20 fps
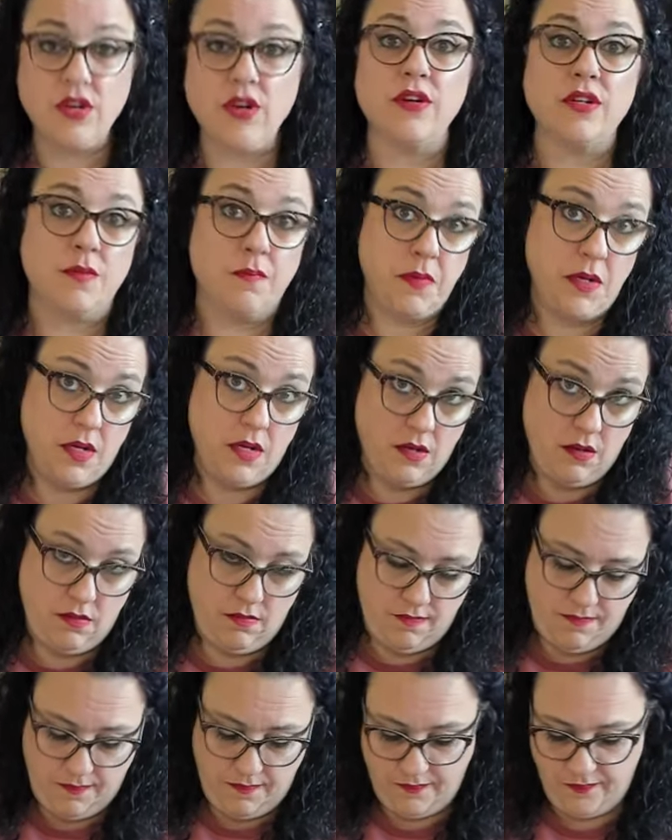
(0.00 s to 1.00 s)
hard to beat.
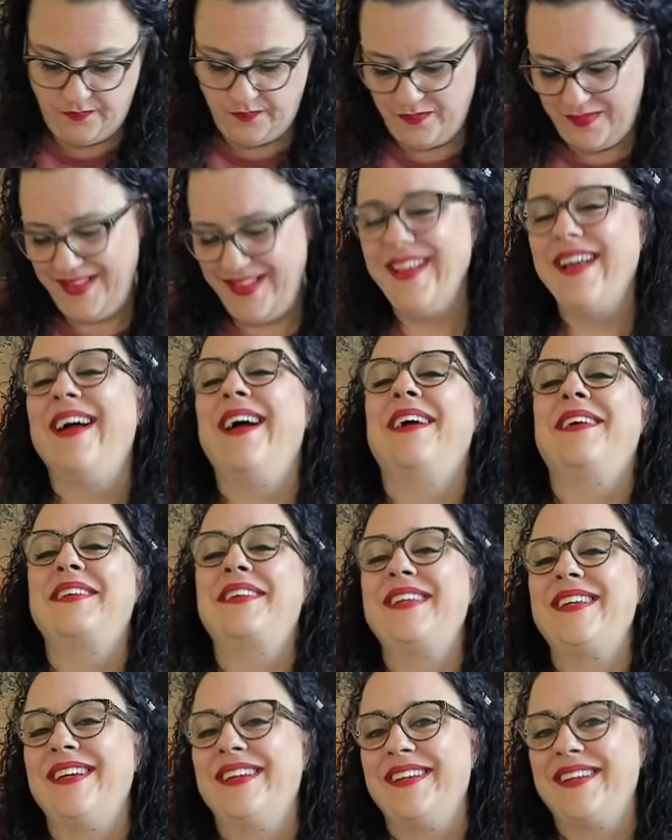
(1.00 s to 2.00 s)
I'm
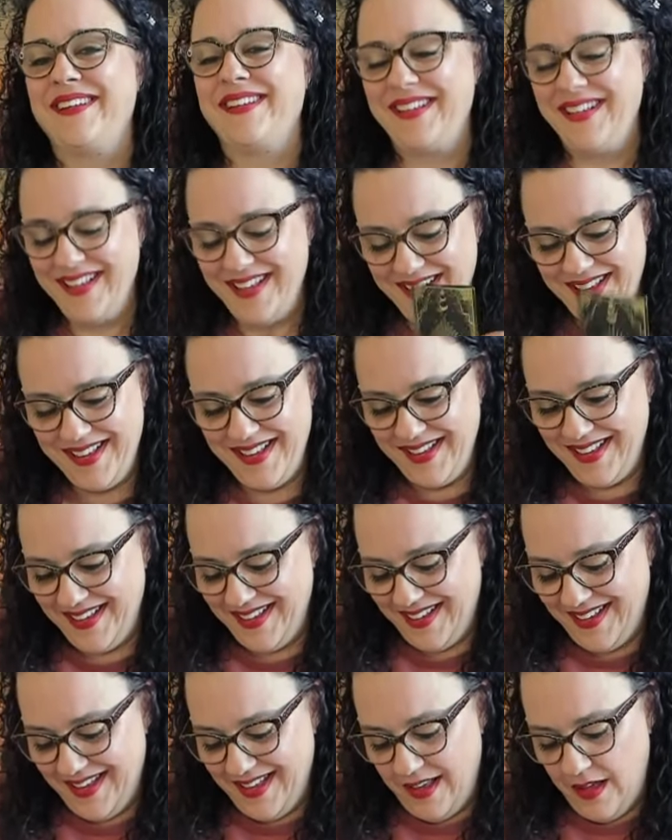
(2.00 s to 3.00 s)
kidding.
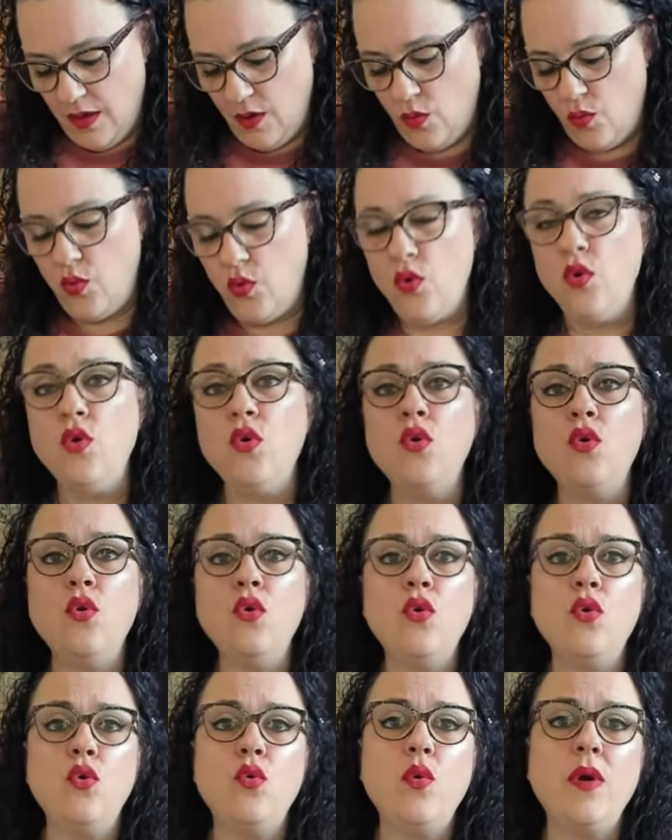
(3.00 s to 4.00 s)

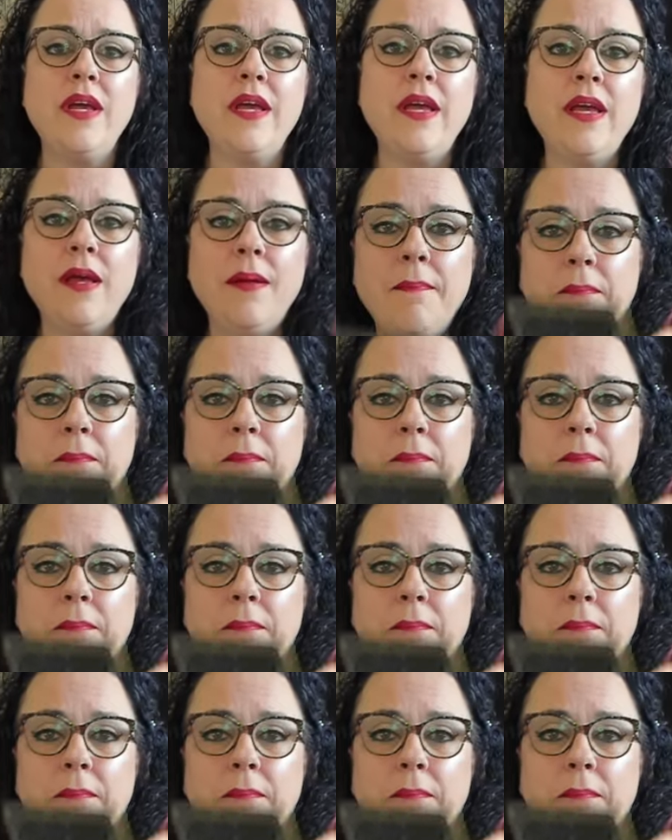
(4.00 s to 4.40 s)
Woo-wee,